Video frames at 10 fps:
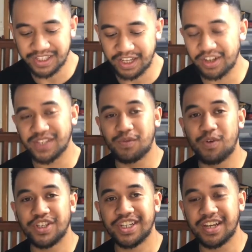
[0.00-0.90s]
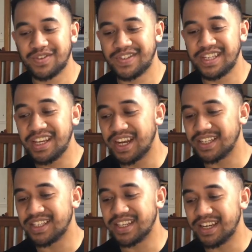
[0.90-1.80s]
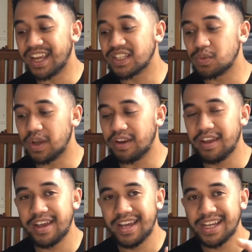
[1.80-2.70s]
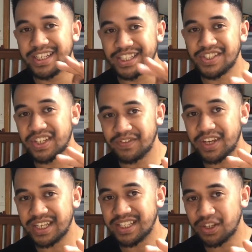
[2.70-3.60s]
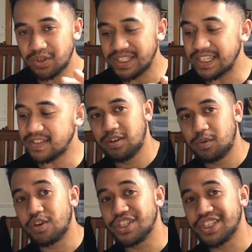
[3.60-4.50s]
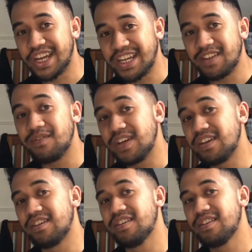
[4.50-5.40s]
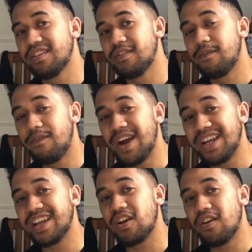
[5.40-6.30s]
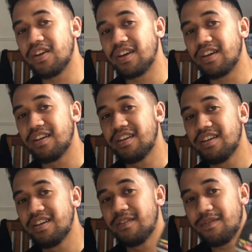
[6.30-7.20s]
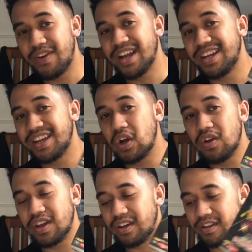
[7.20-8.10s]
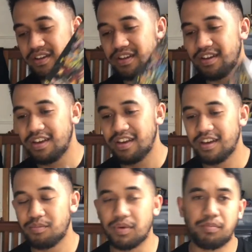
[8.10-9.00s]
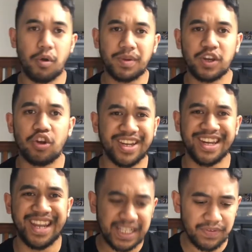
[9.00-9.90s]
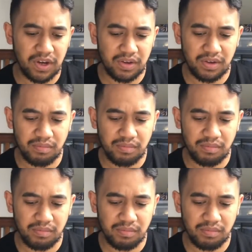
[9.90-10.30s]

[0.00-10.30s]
Thank you guys for watching. I'll see you guys in the next one. Just to give you guys a little teaser, got a shiny V. Finally got here. Finally got here. But probably not in the next video.